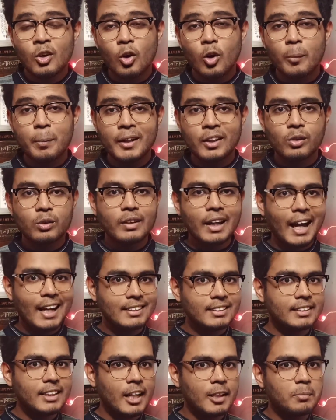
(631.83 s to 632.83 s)
hoping to
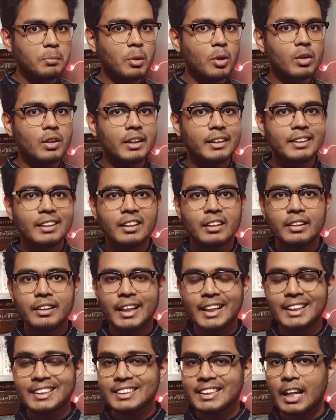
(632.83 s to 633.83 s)
catch that book in the
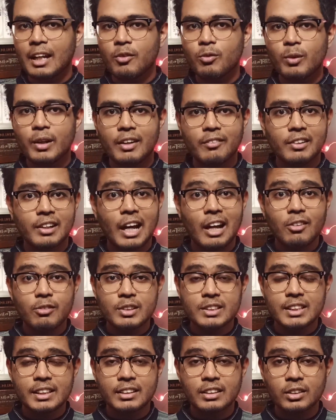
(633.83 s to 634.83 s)
next time whenever I'll
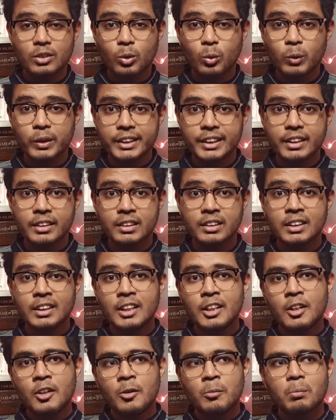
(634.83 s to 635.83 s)
visit over there.
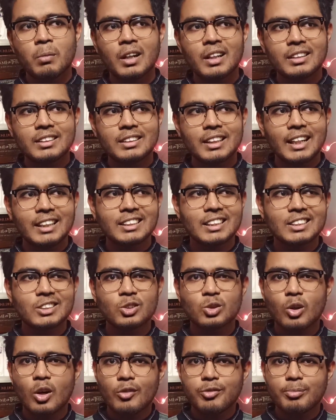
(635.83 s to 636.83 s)
But I just
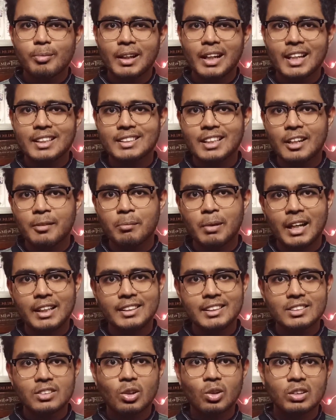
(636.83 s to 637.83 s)
know of Malazan by
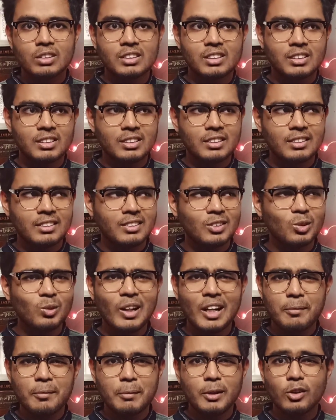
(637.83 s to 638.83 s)
this author. Do
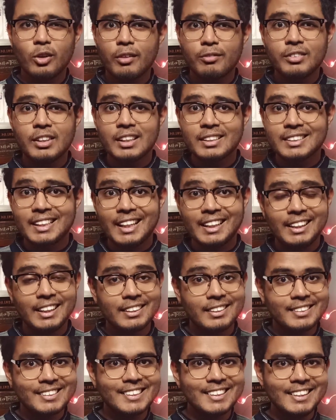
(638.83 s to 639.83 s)
let me know if there's any
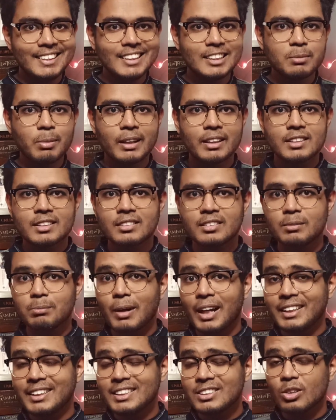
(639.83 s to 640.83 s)
other series
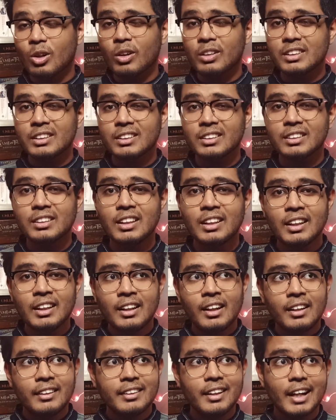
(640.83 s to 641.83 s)
by this author
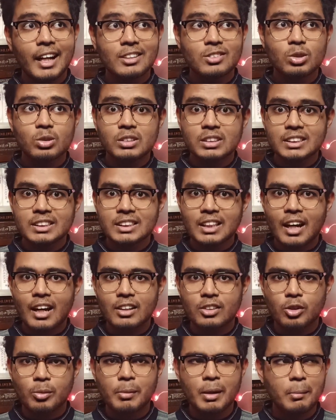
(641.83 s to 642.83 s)
that I should
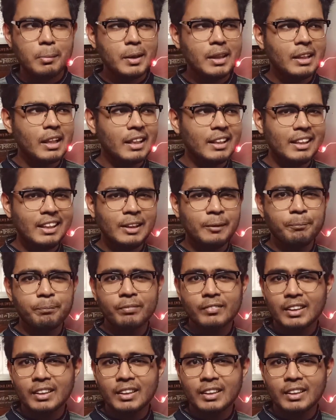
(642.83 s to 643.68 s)
start, or maybe any